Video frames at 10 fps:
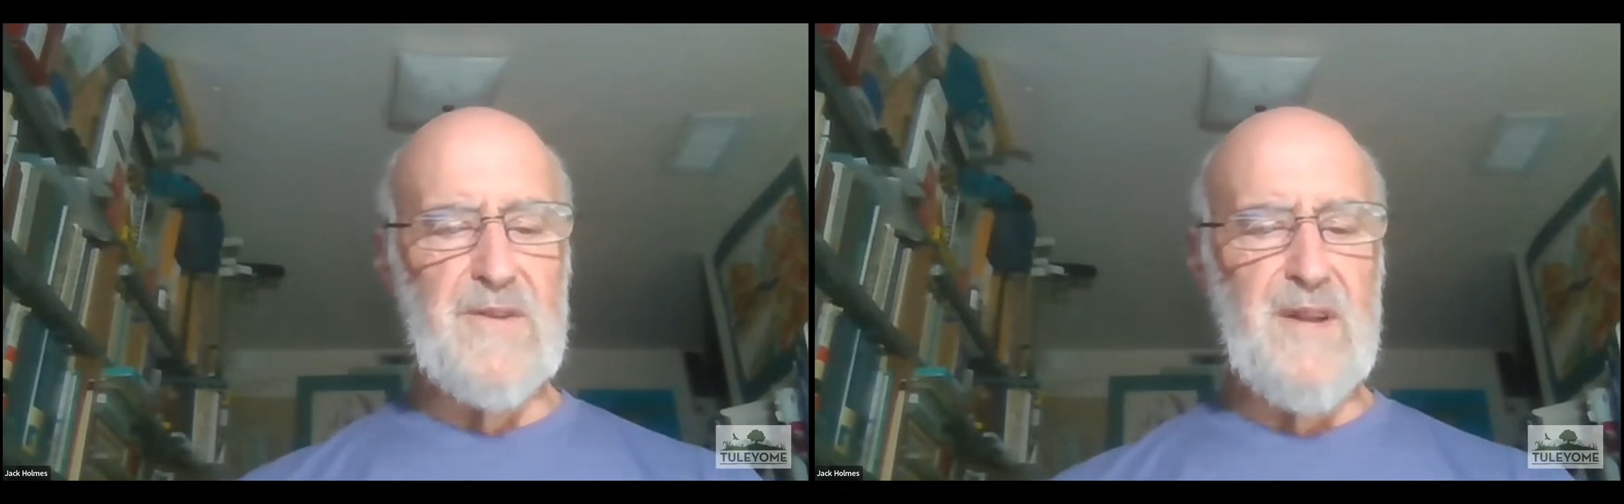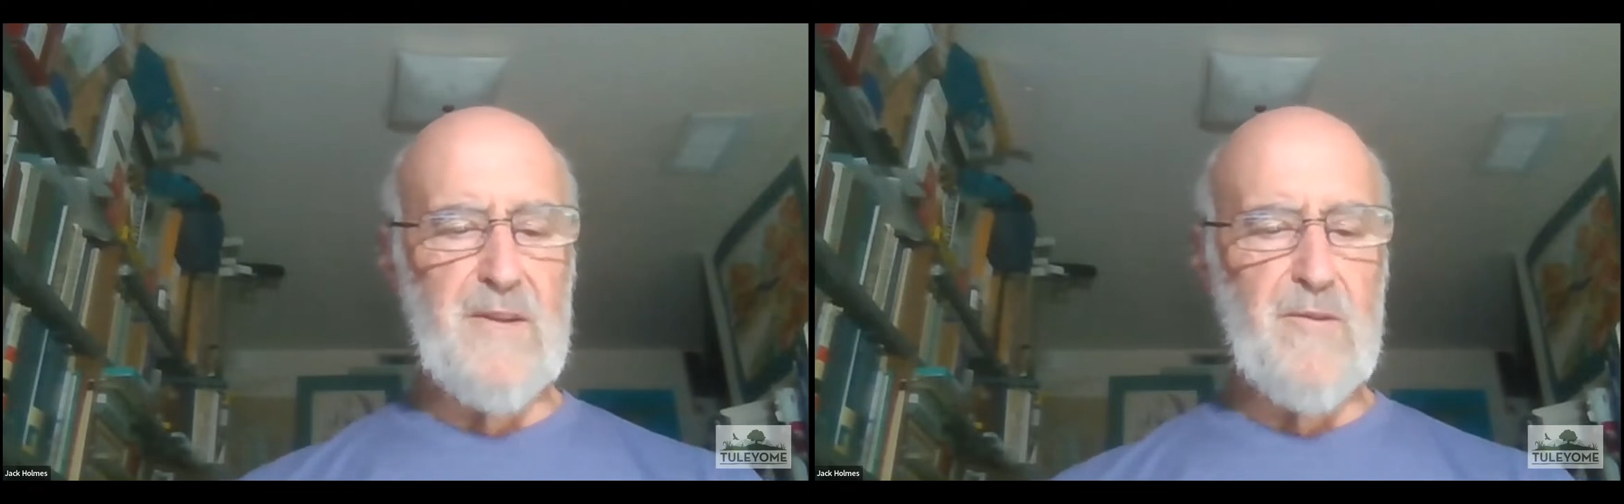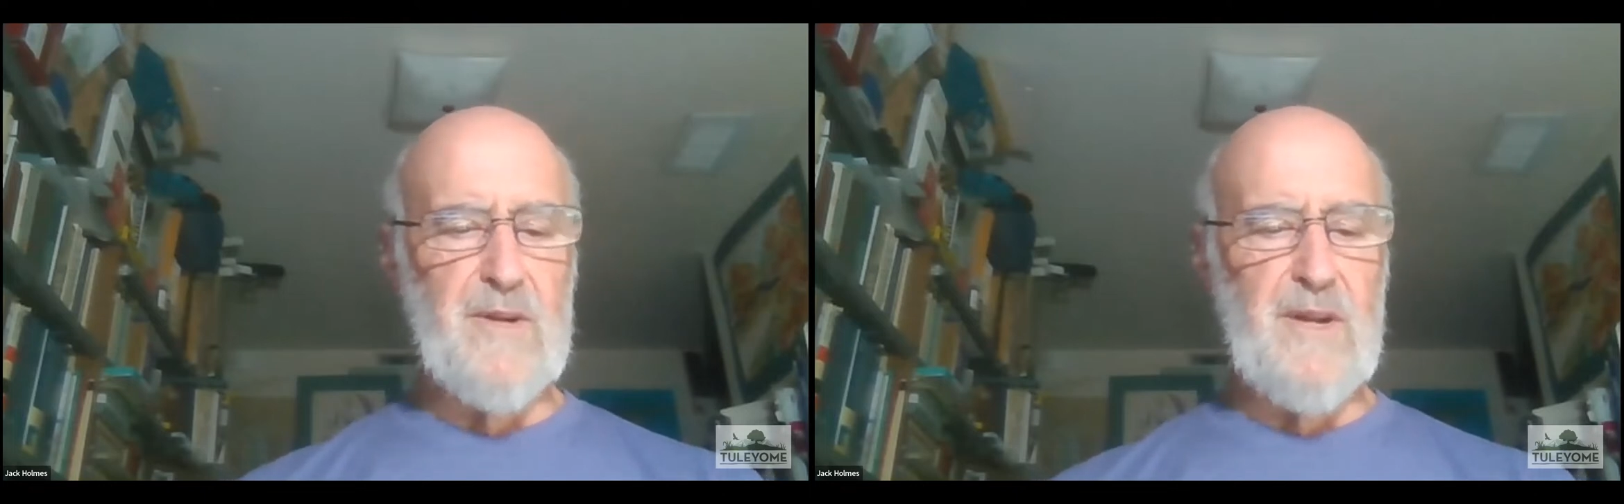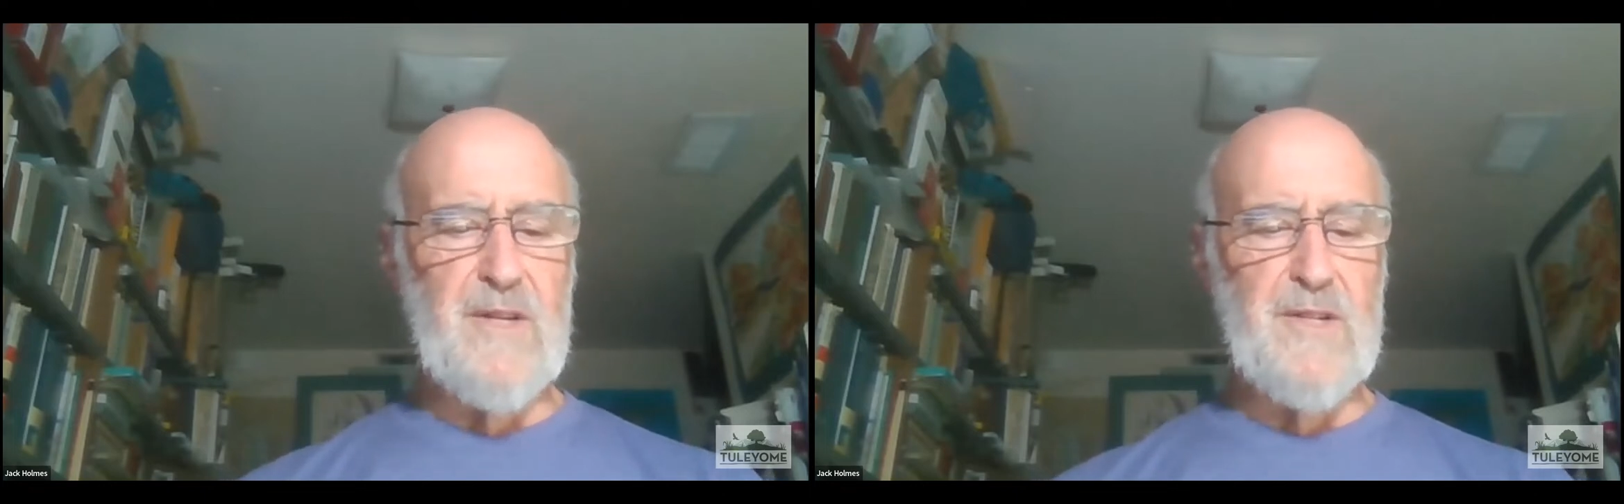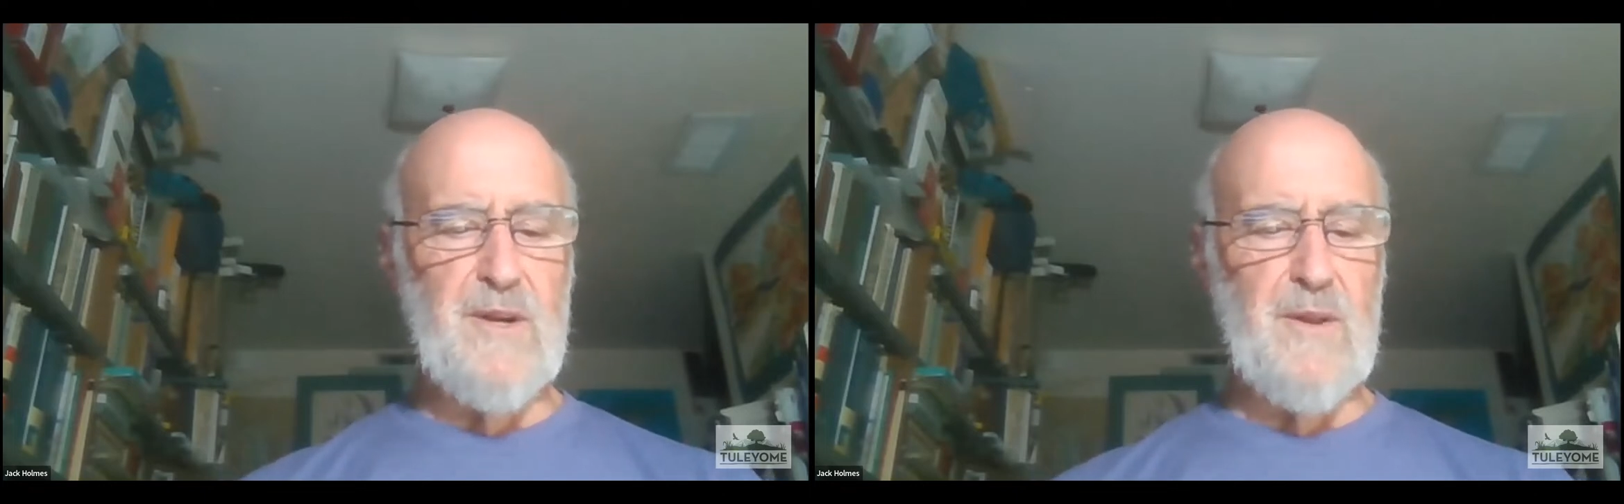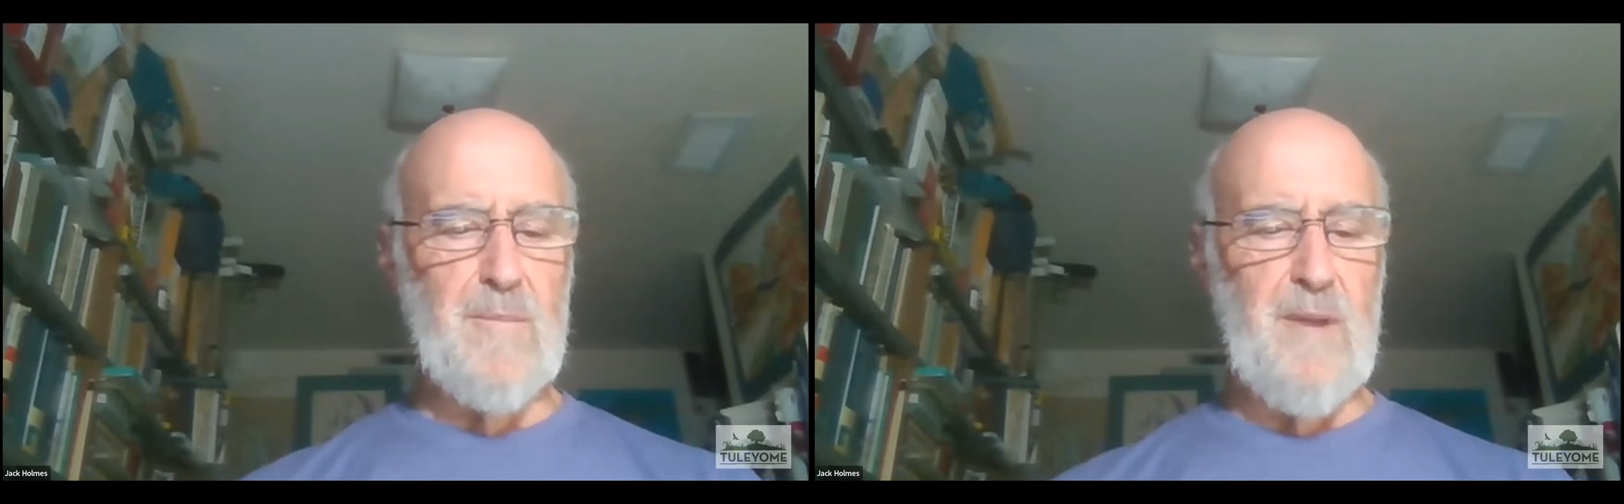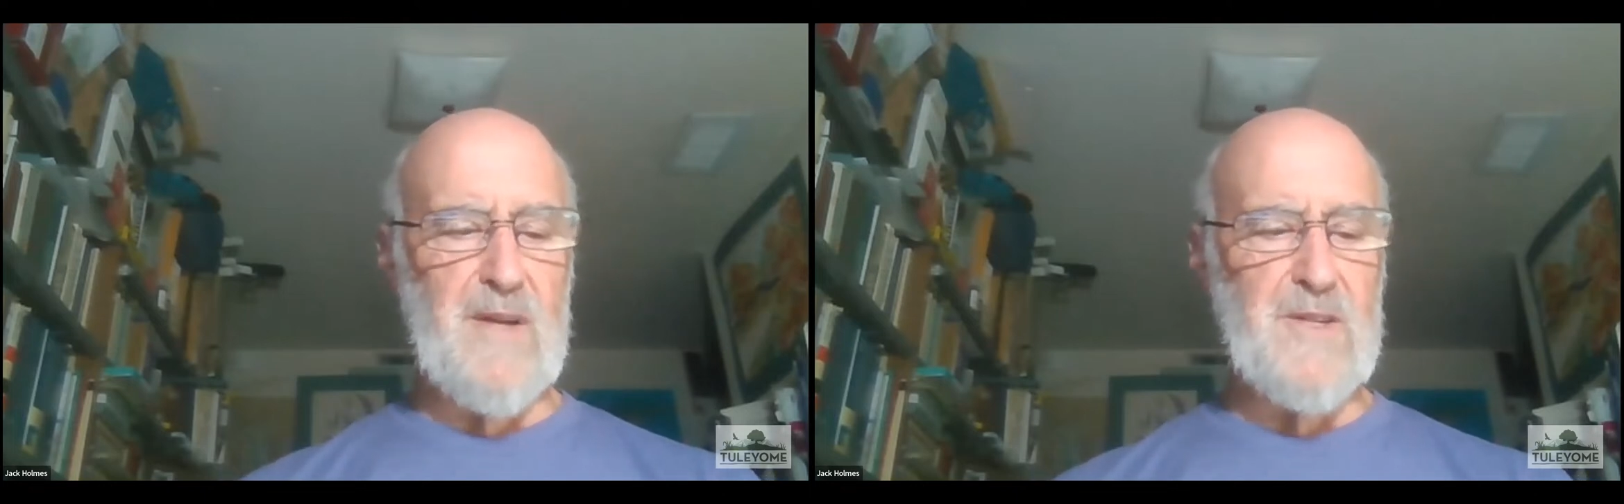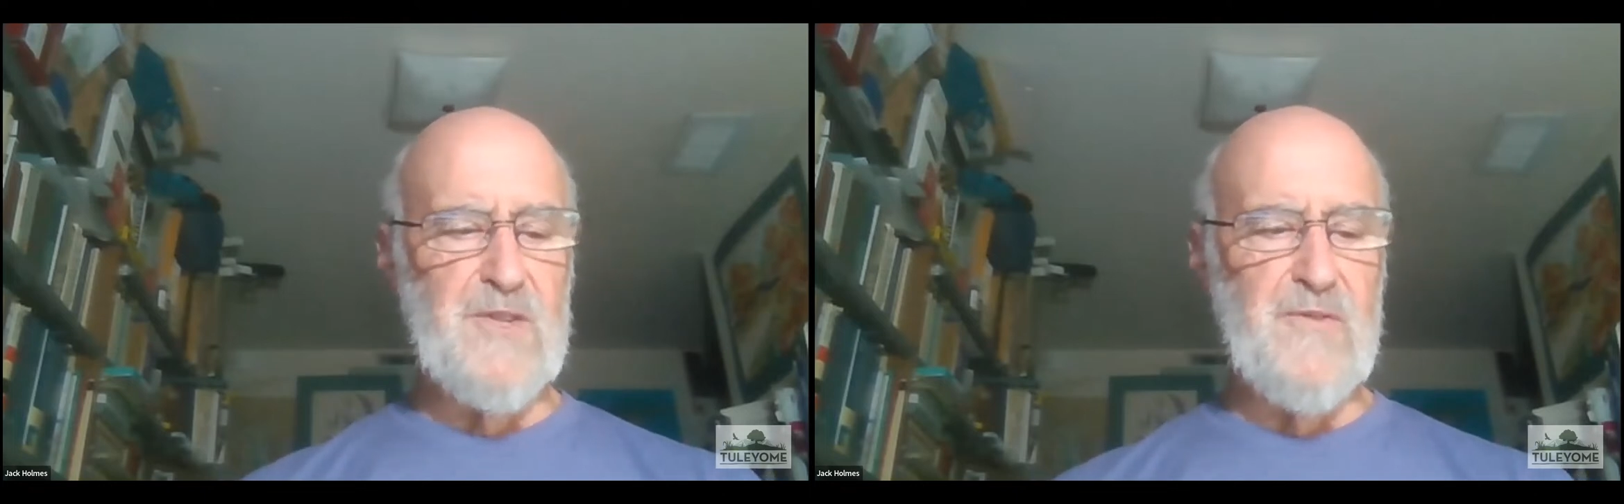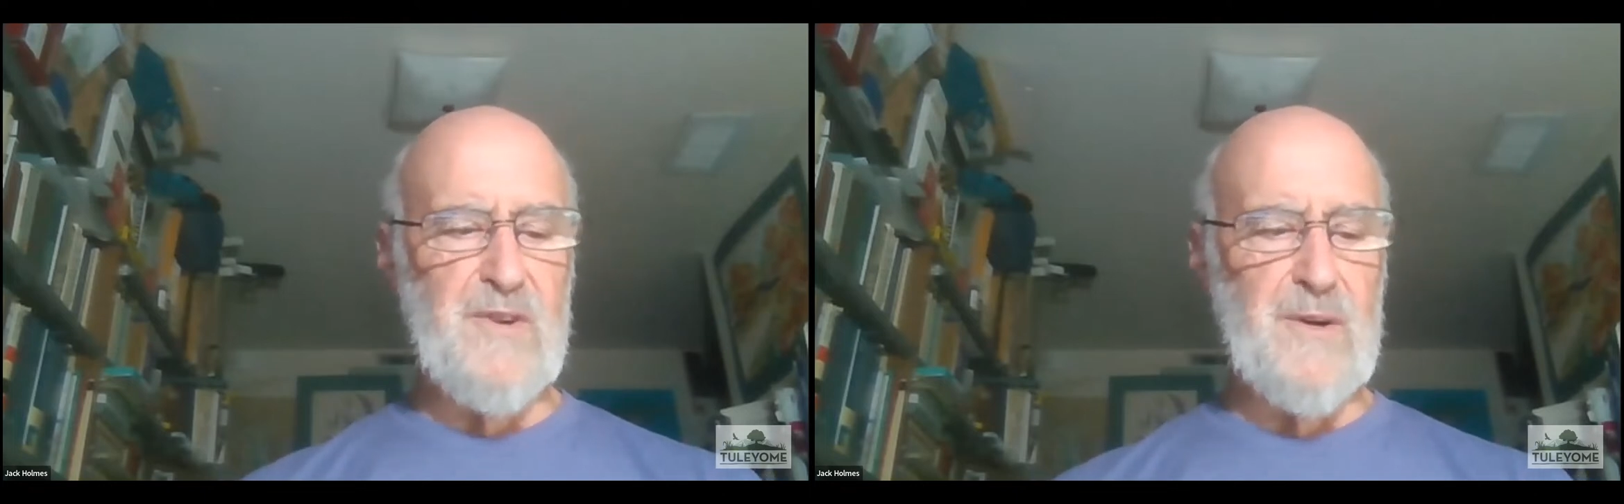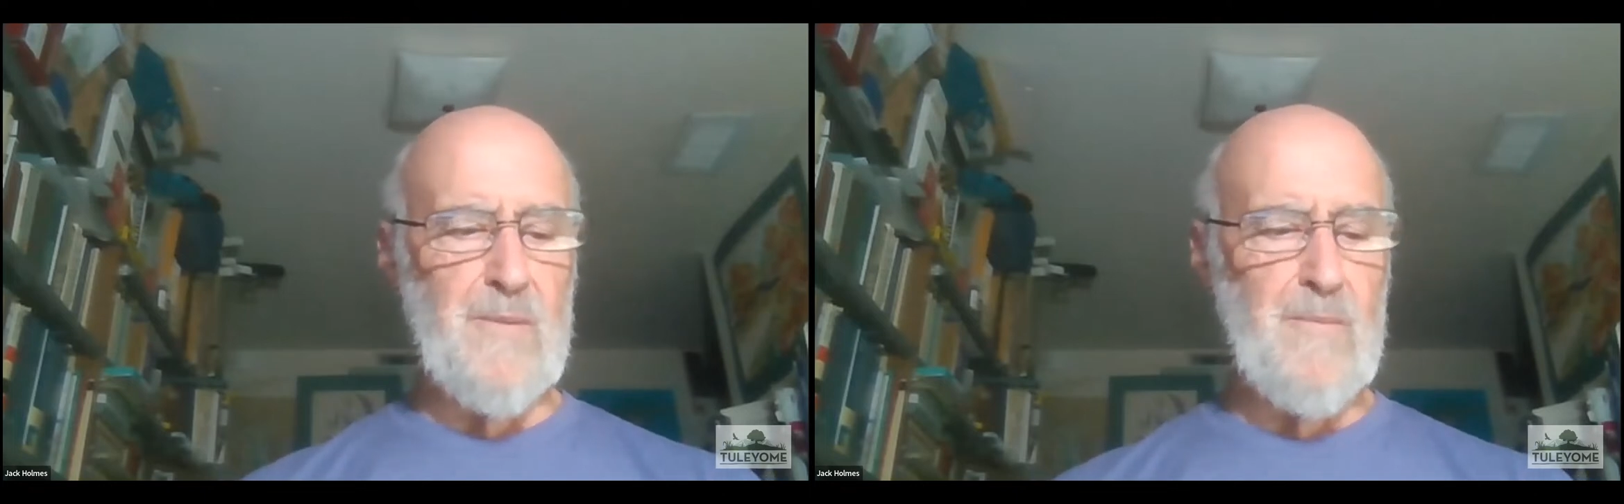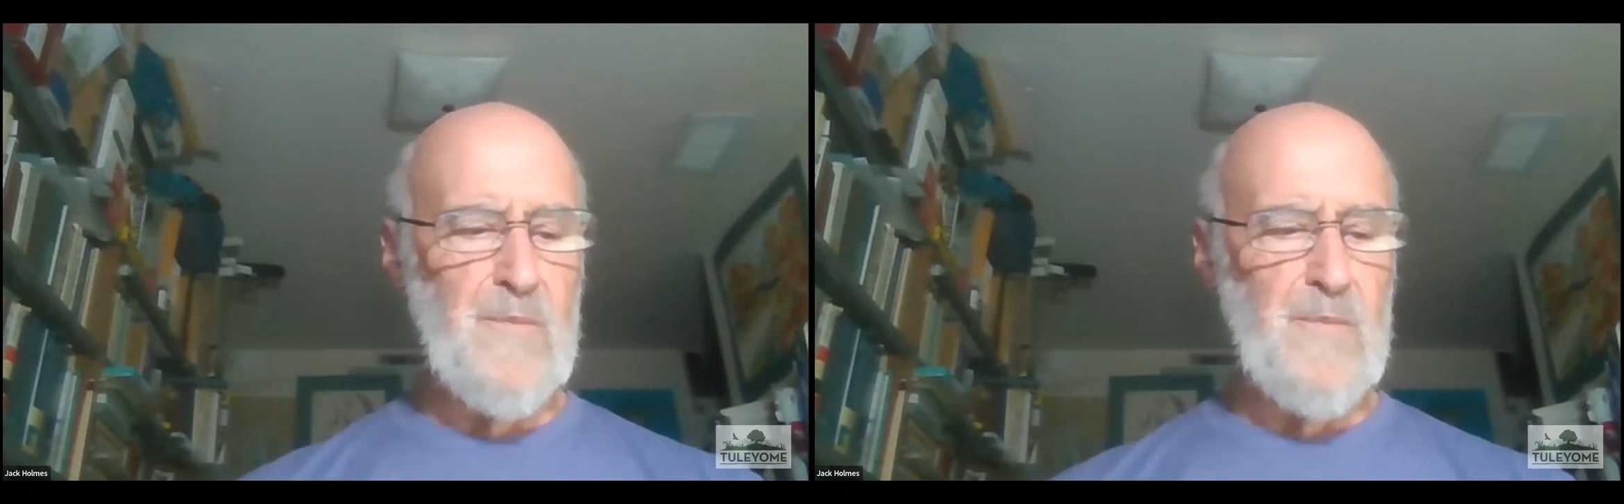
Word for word: degradation of the biosphere